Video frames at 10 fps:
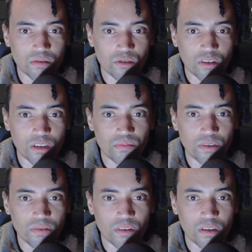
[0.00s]
Draw
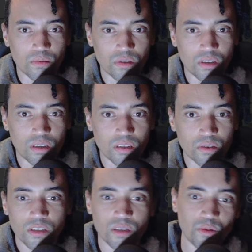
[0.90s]

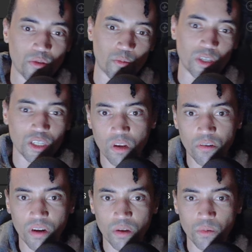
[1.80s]
something to do with widget.
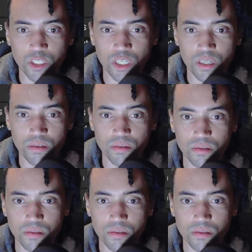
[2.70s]
Create widget.